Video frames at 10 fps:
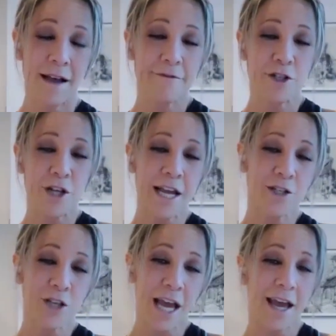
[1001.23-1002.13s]
of
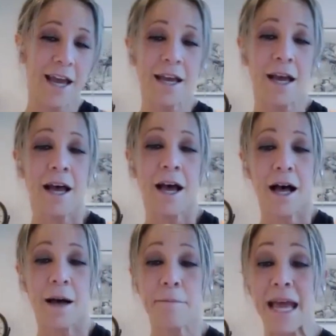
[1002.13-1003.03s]
GHK
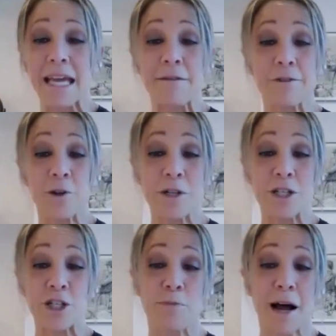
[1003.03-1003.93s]
may
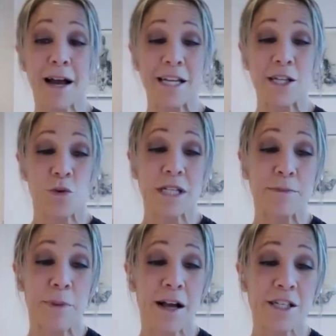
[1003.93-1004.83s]
influence your body's
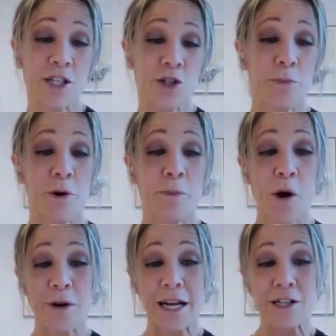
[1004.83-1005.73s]
response to
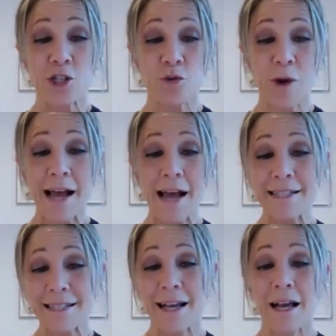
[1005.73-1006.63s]
promoting
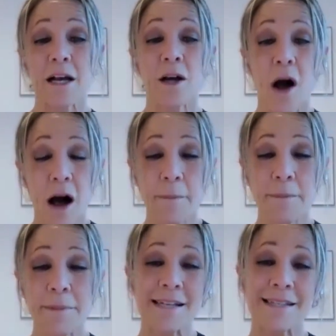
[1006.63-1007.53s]
stress,
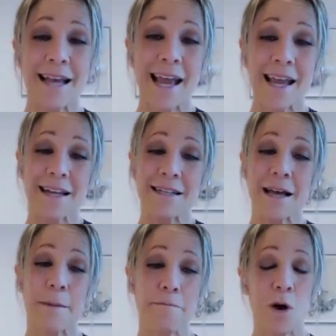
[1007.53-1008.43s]
calmness, and
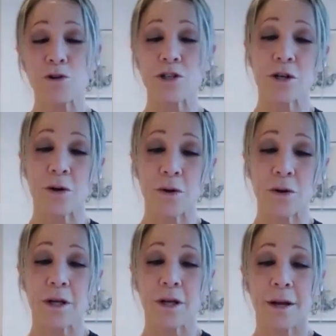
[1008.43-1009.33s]

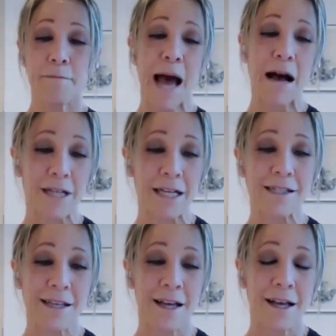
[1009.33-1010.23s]
emotional
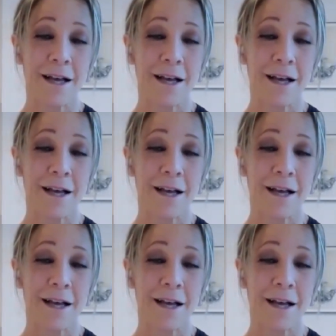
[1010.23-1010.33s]
balance.